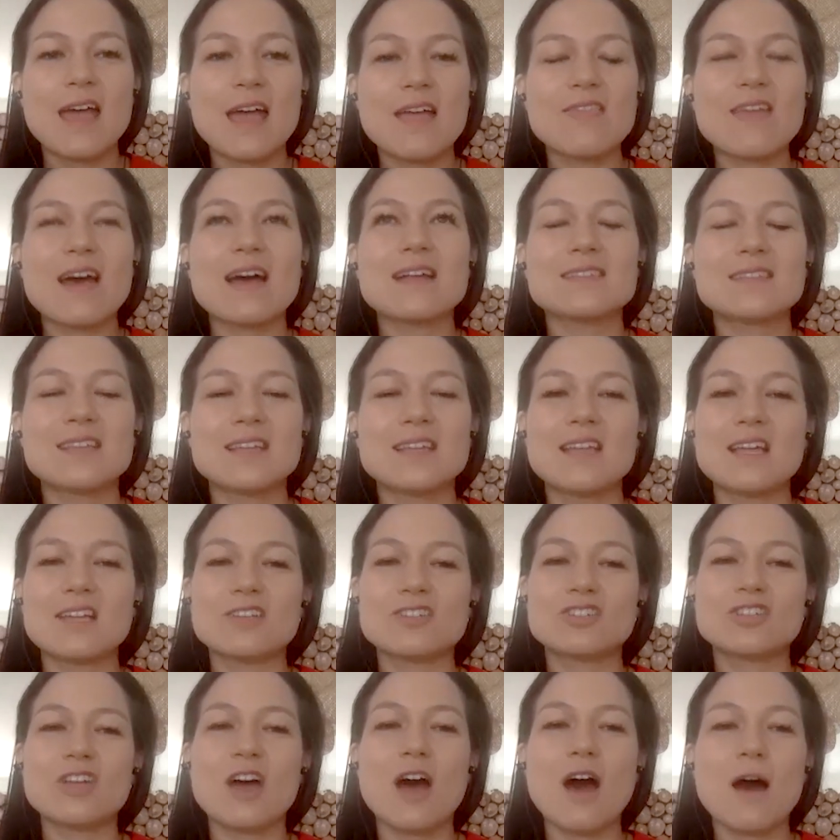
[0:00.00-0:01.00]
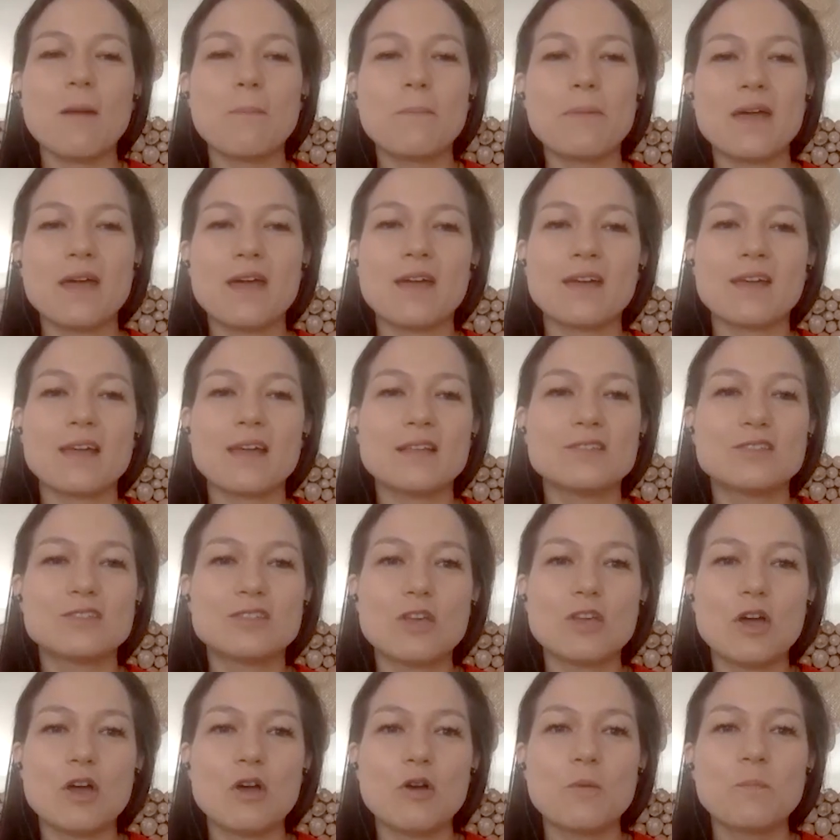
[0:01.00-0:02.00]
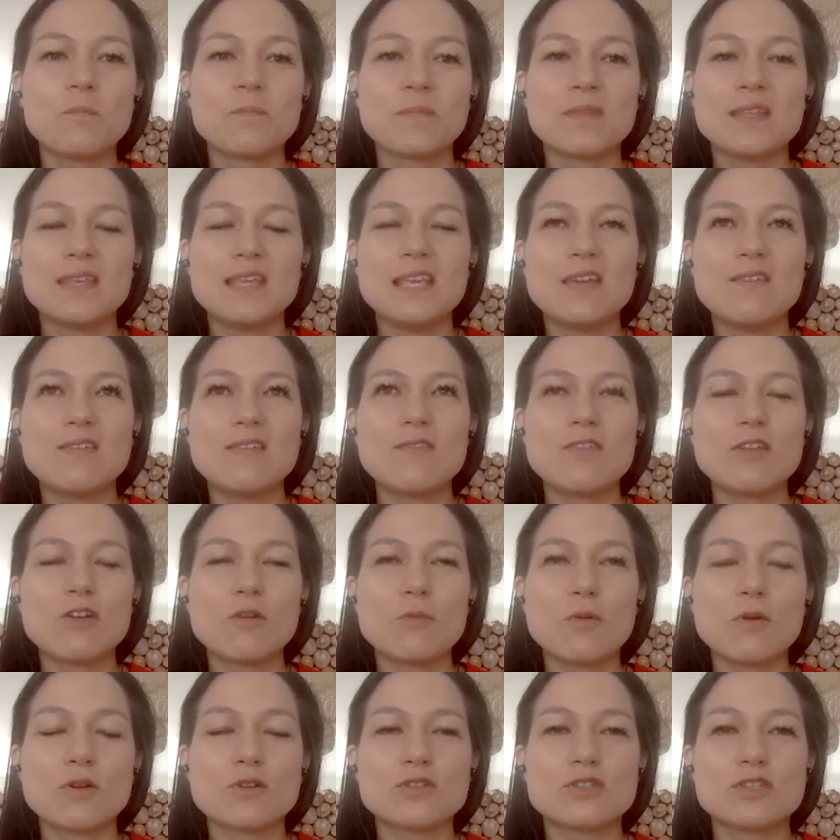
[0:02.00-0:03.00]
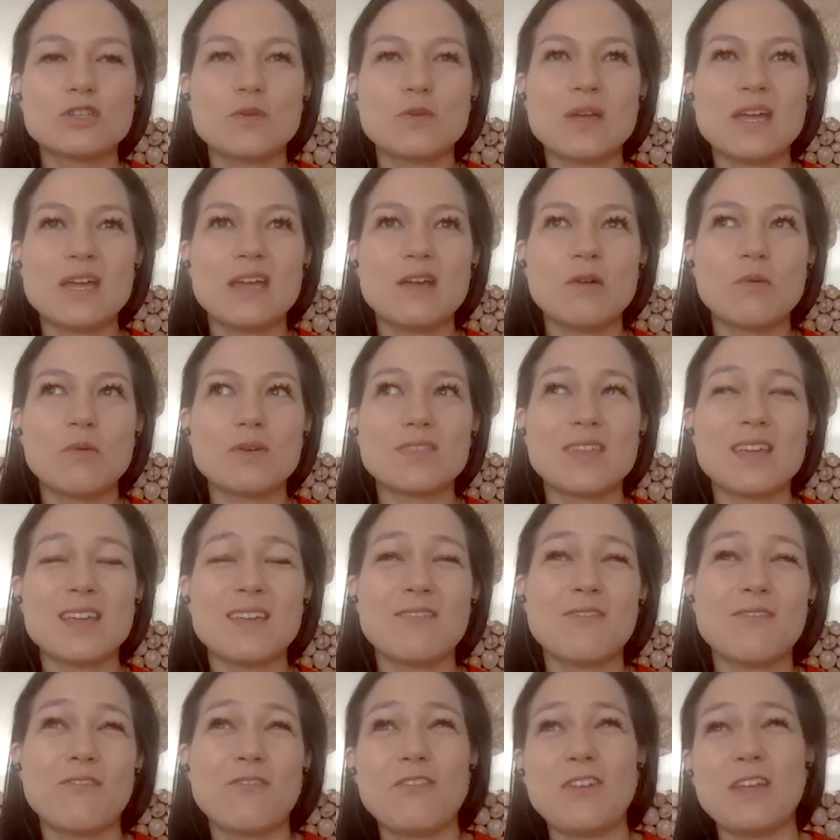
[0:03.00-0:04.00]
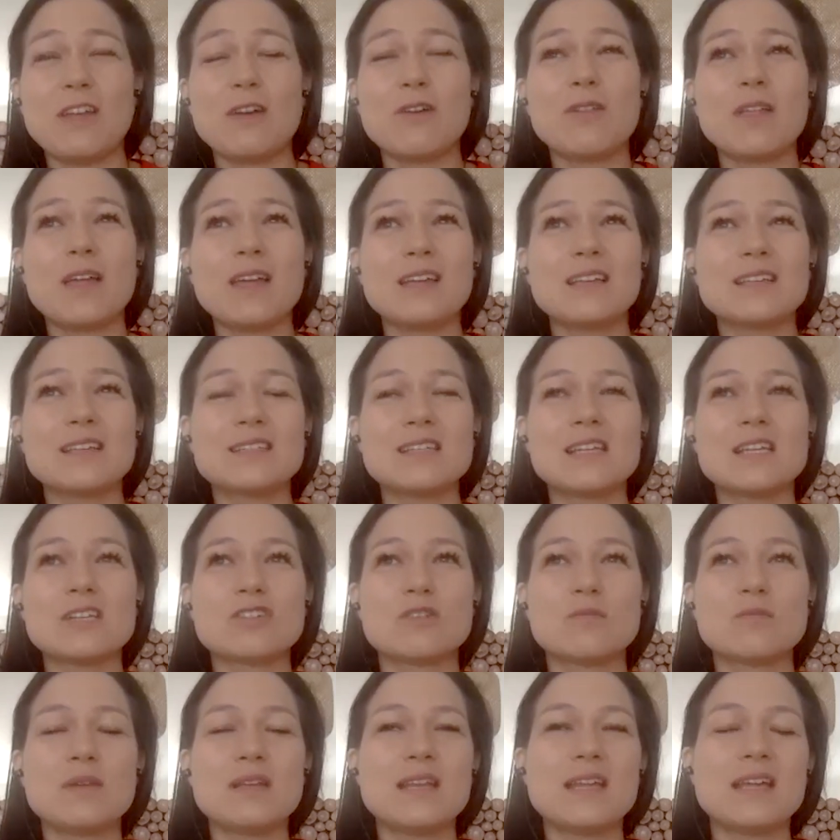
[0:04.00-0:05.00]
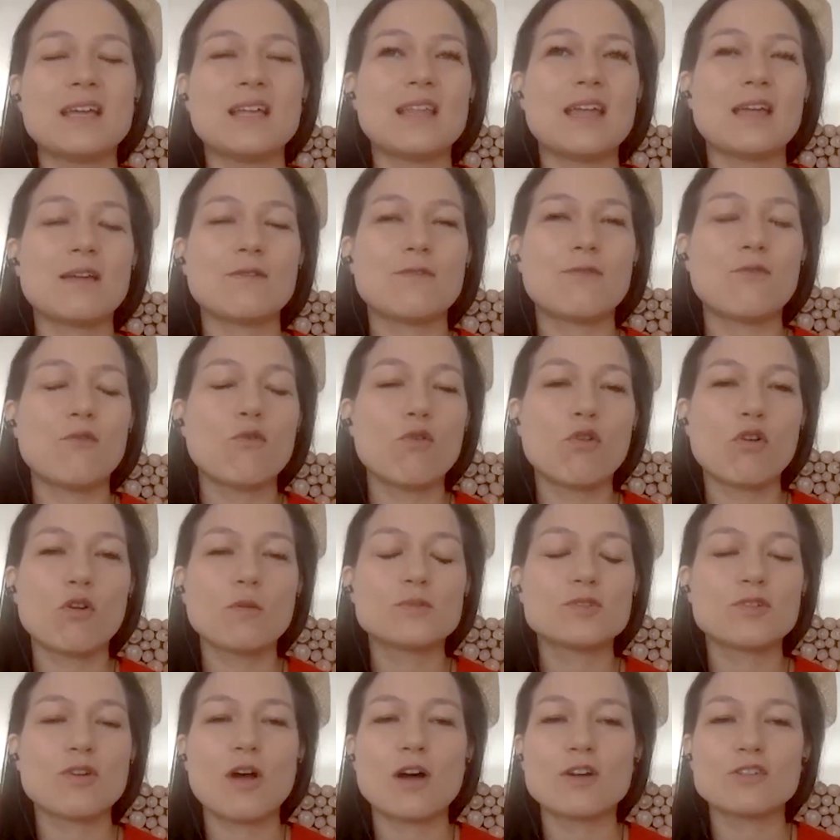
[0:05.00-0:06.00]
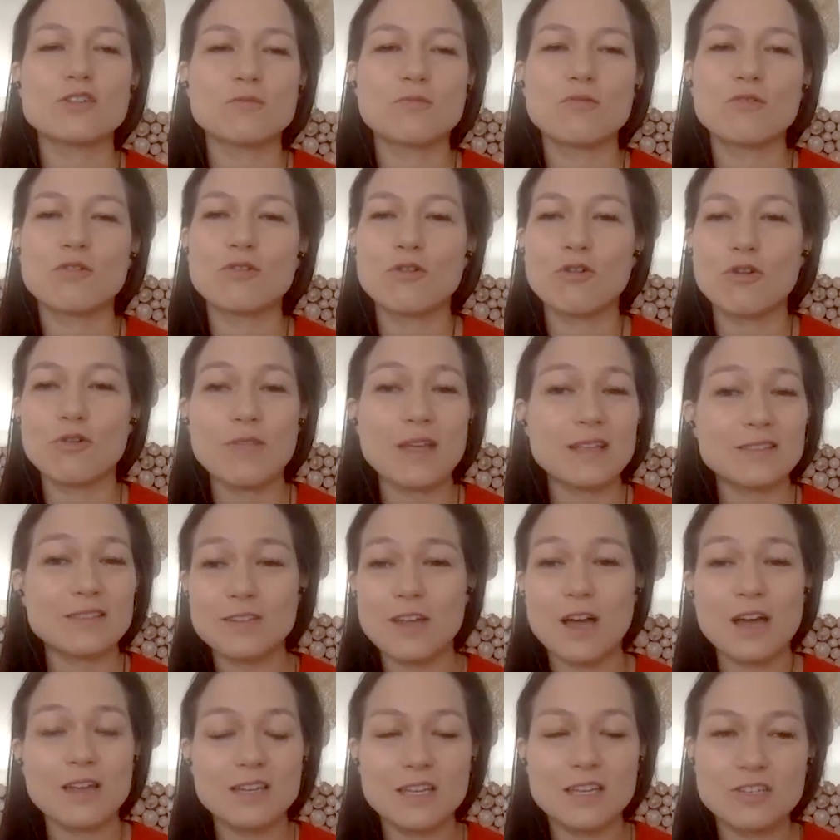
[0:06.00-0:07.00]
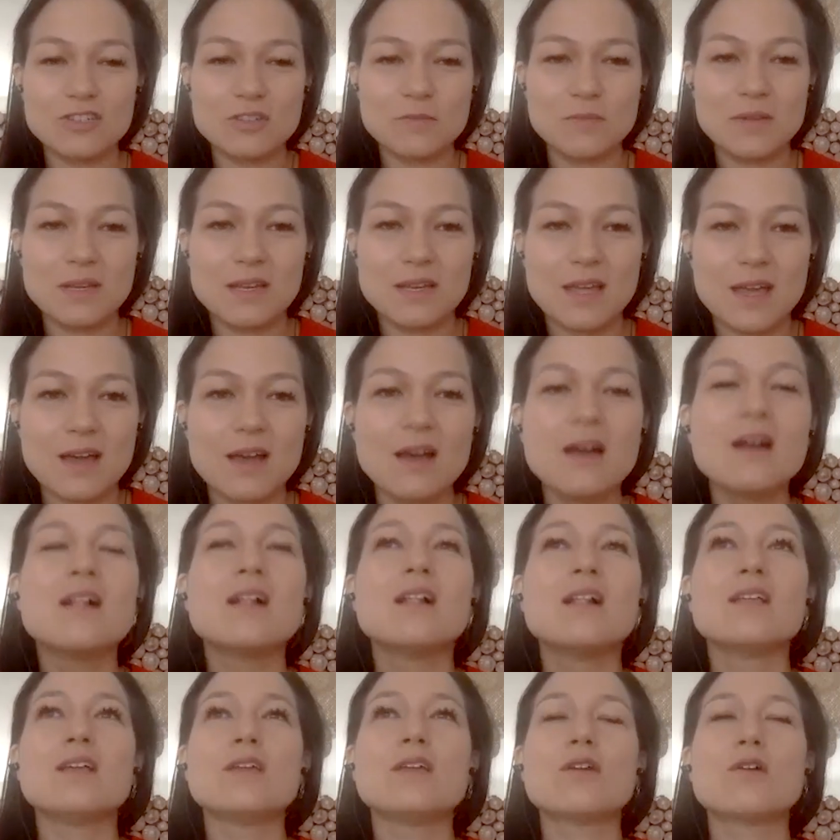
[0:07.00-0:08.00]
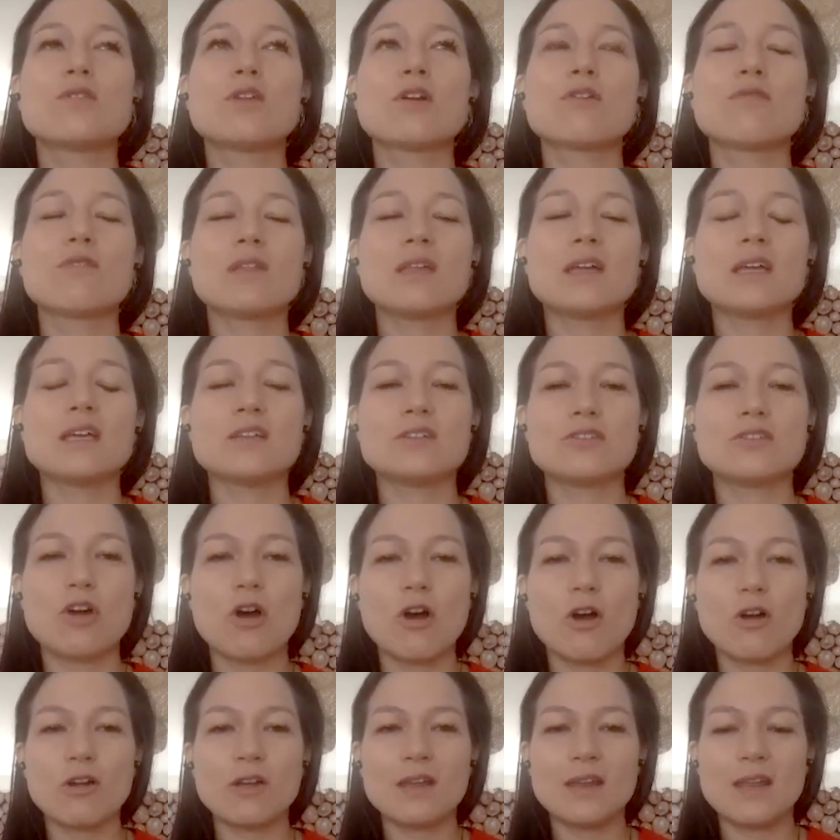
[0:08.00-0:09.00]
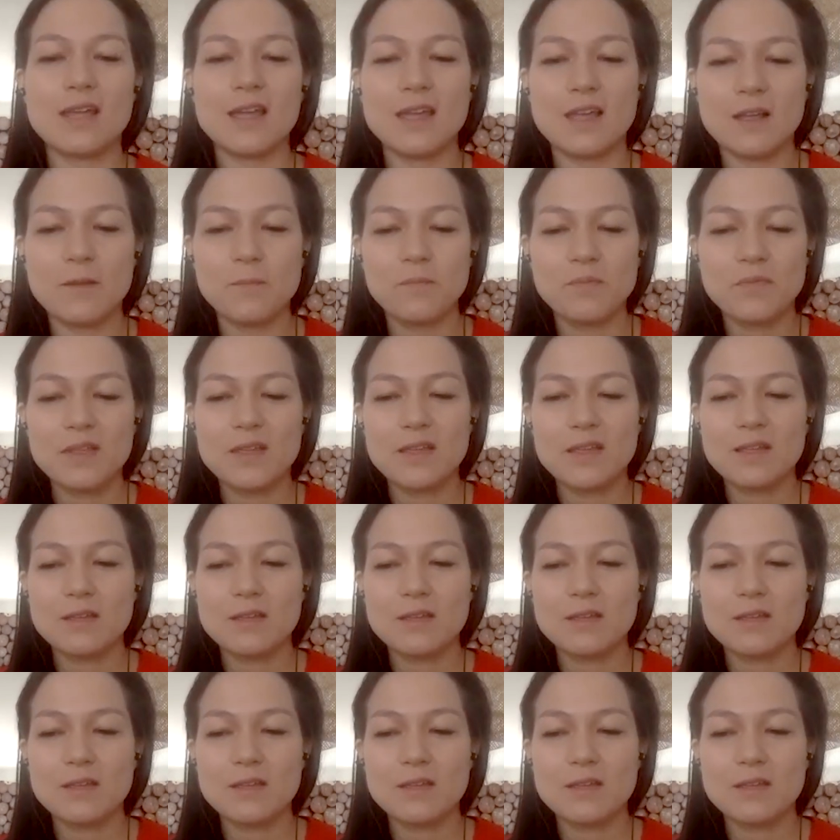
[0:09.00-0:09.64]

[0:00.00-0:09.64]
and that's a niche topic. And so even if they're pursuing what they feel like is niche media, like Forbes or Entrepreneur, that's not niche media. You know, they're really targeting,